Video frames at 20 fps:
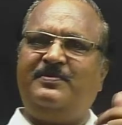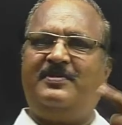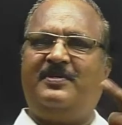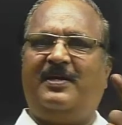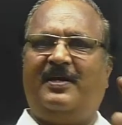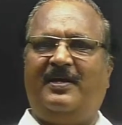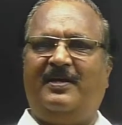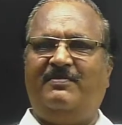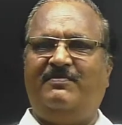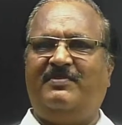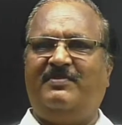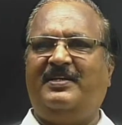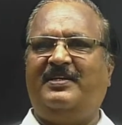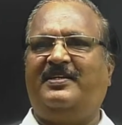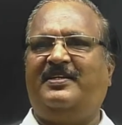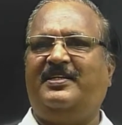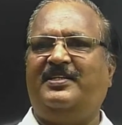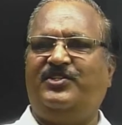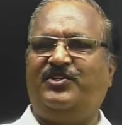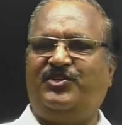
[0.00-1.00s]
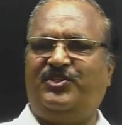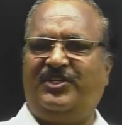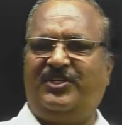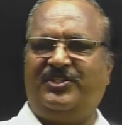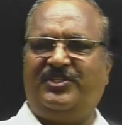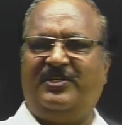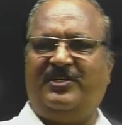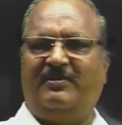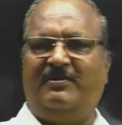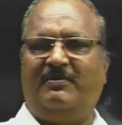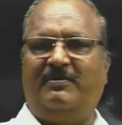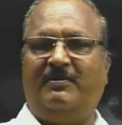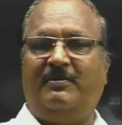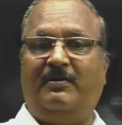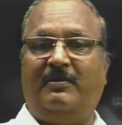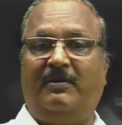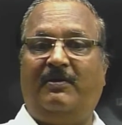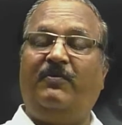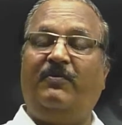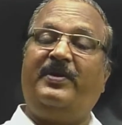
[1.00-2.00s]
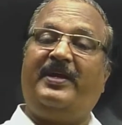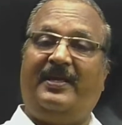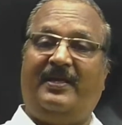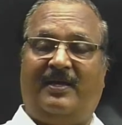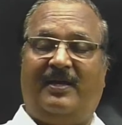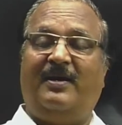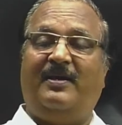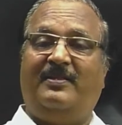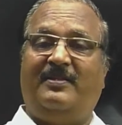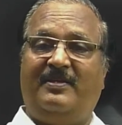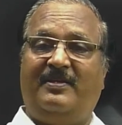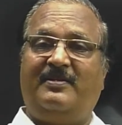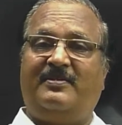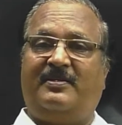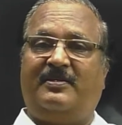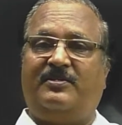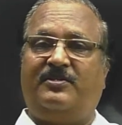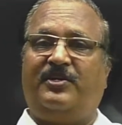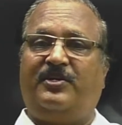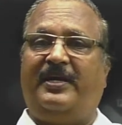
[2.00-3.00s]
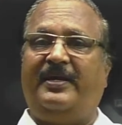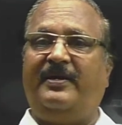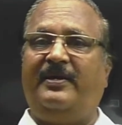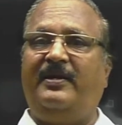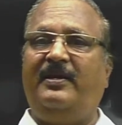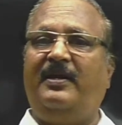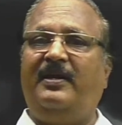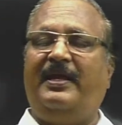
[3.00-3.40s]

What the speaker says: and one construction. Okay, other triangle